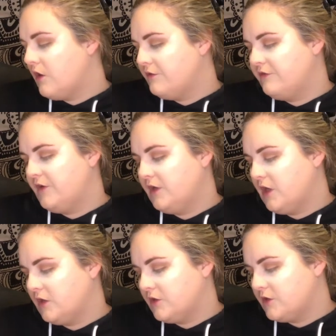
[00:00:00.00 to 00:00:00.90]
all the fun
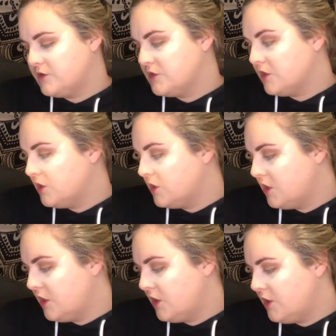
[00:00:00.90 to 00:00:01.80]
colors
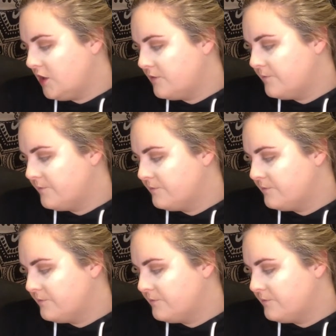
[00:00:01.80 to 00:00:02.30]
are